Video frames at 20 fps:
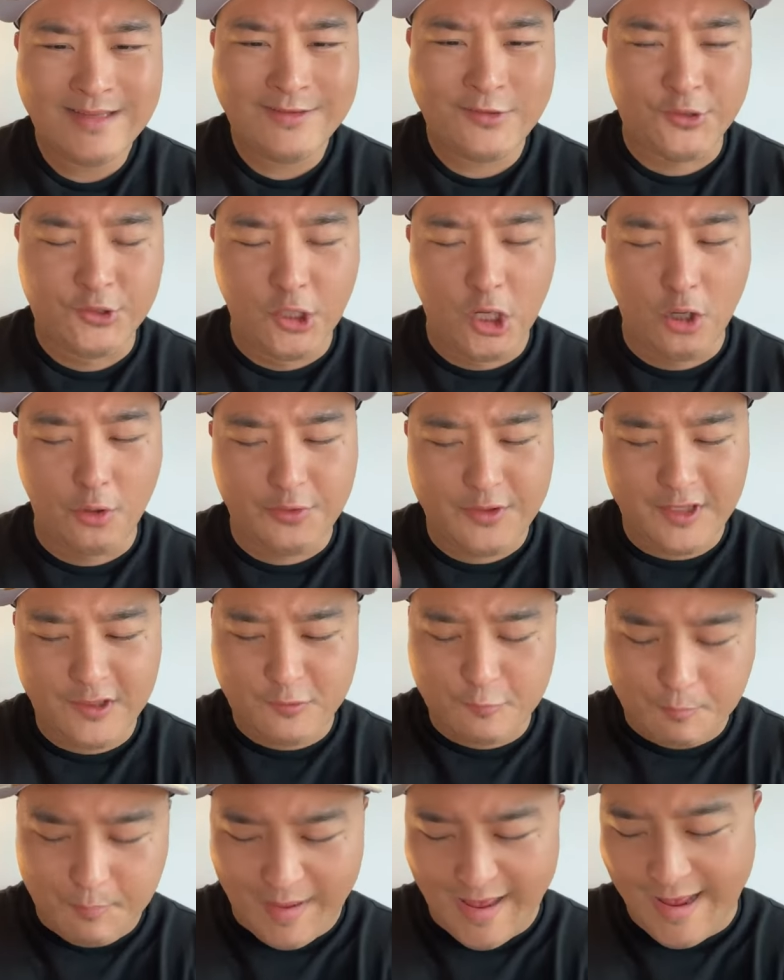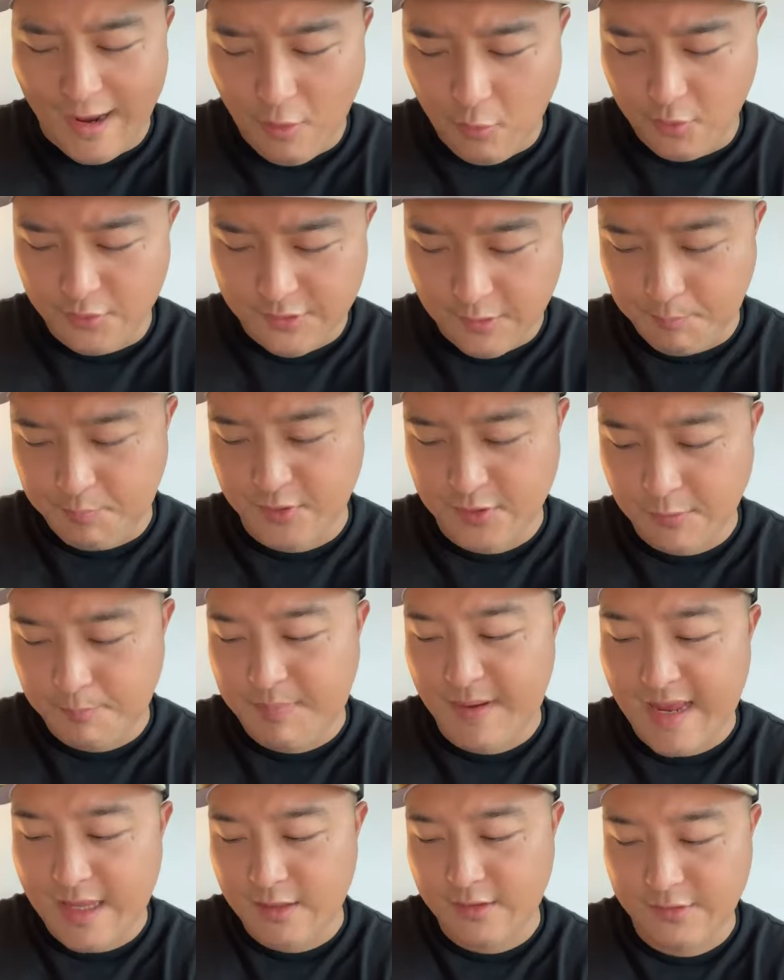So these powers and
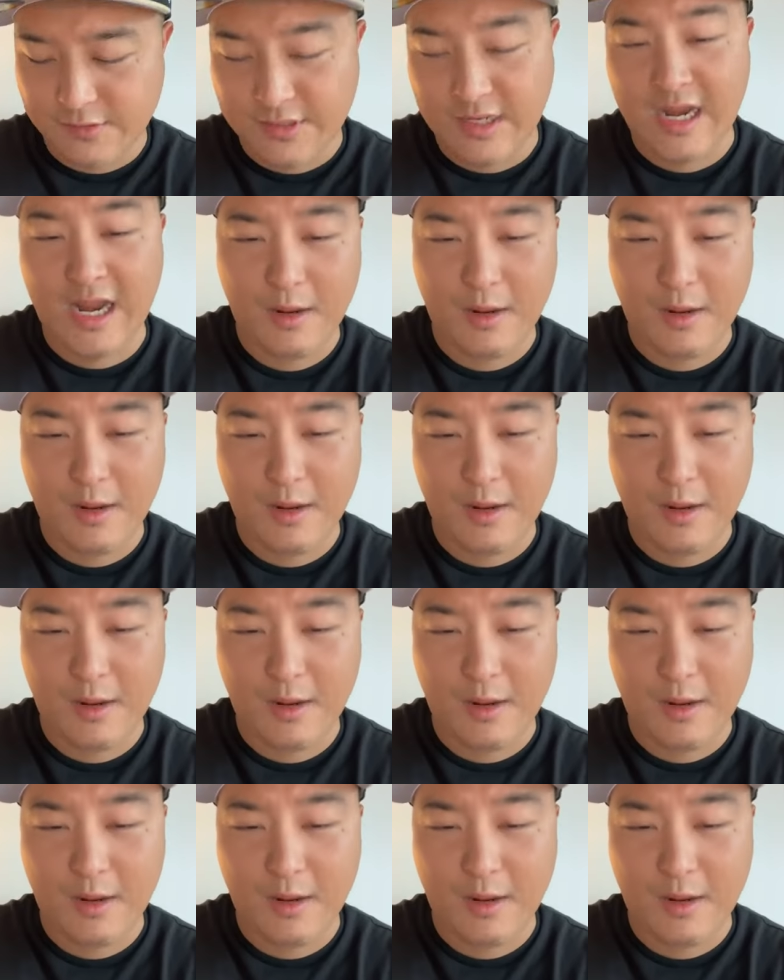principalities